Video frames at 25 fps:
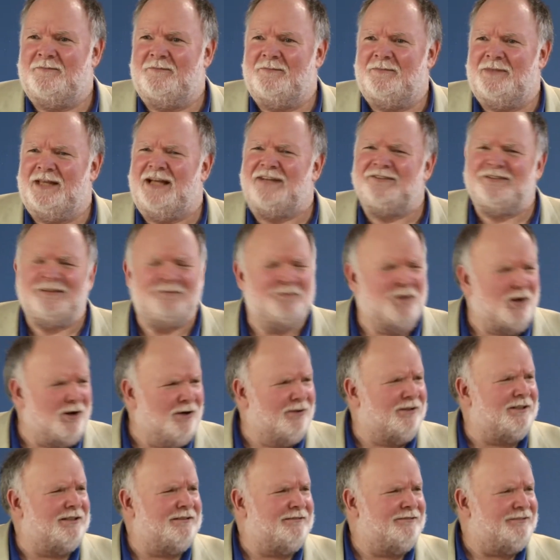I said,
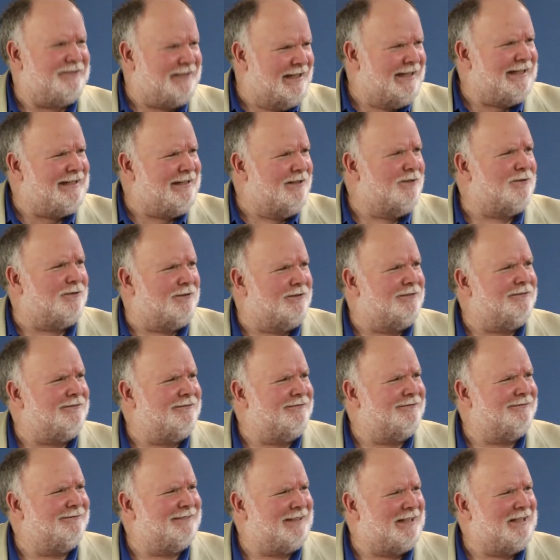Margaret, steady on,
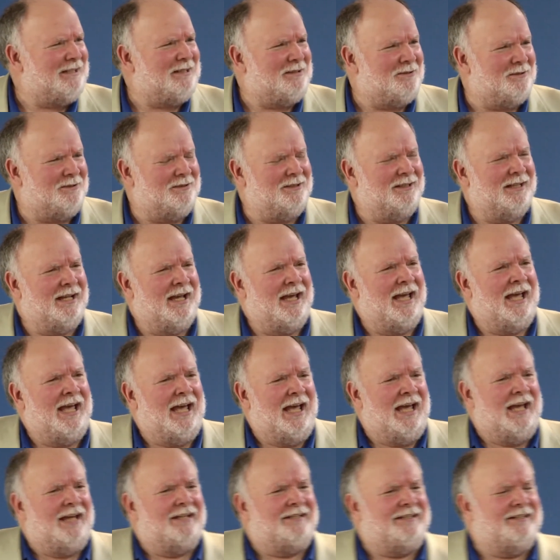steady on.
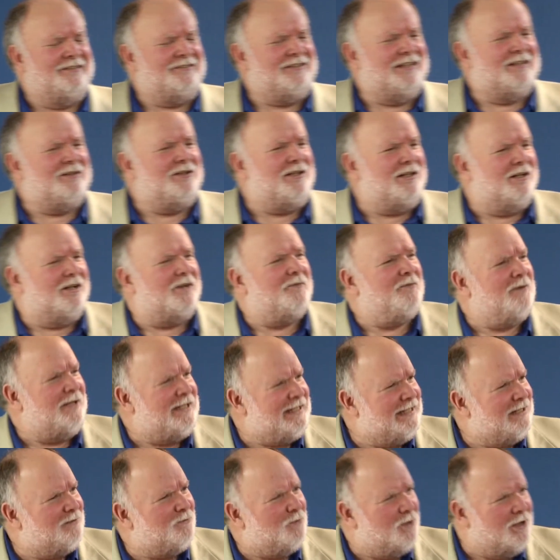She said, look, if we can
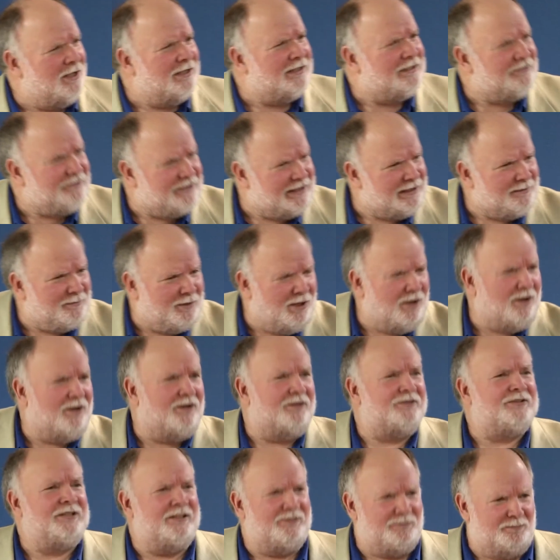get one, let's get them all.
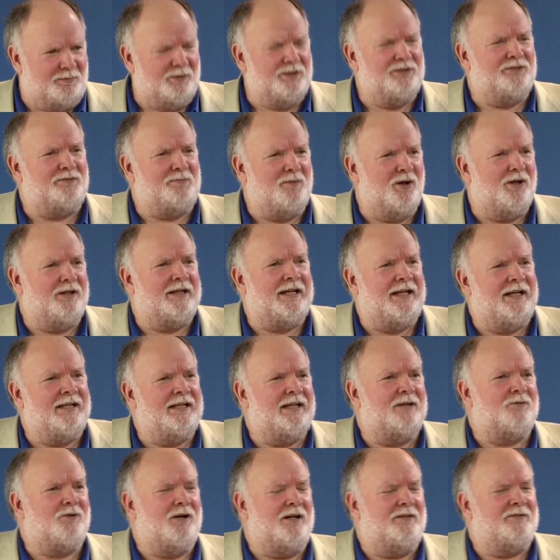She's a pretty smart gal,
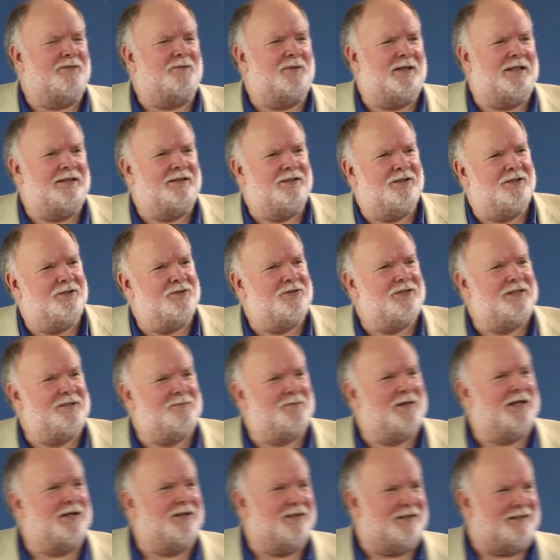that wife of mine. Look who she
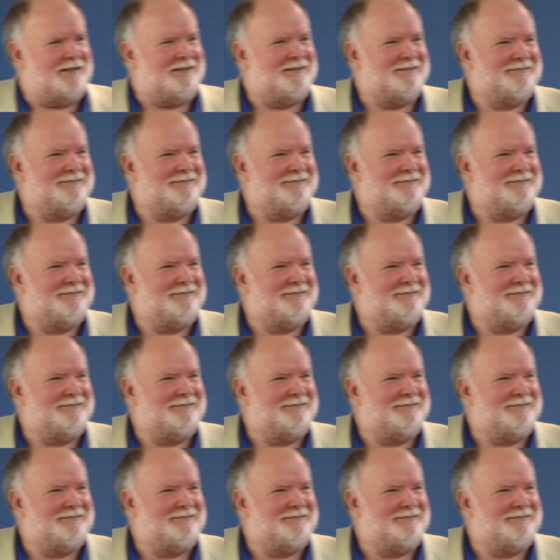married.